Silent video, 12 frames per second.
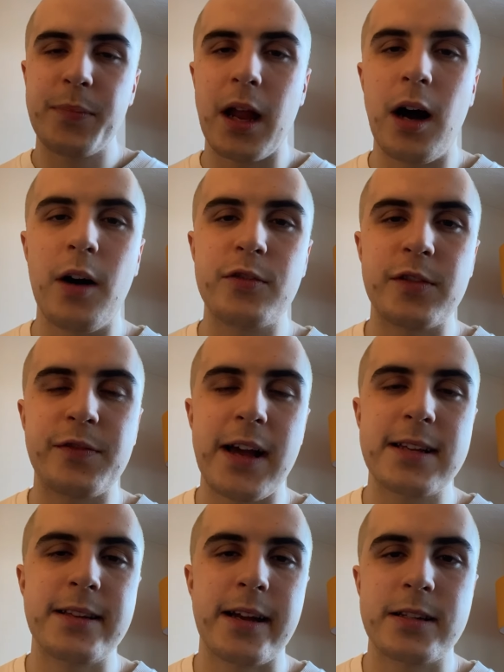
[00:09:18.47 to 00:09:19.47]
after
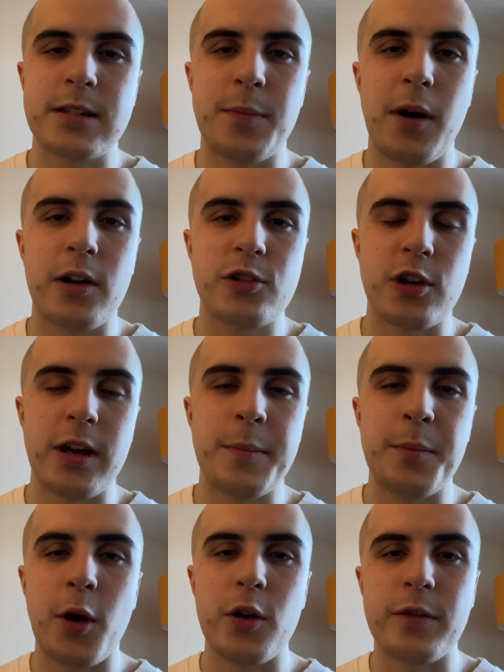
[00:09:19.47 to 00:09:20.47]
Fassnacht's departure in
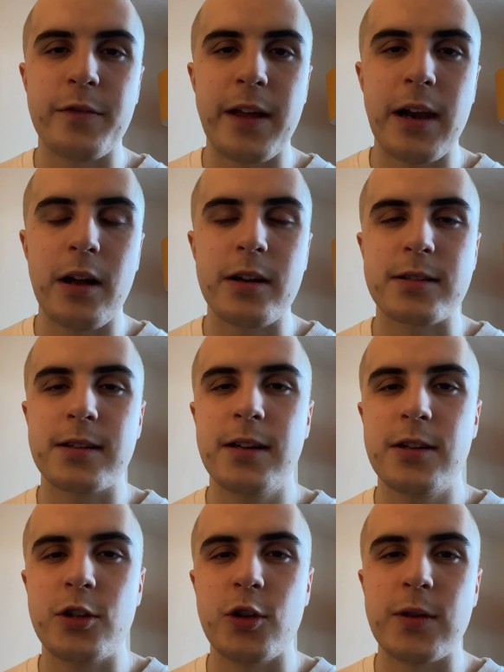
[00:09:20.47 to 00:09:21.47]
both of their last
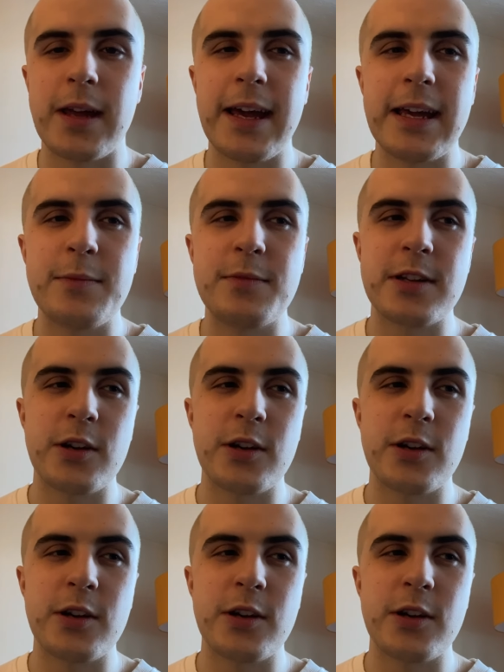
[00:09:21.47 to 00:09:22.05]
two games.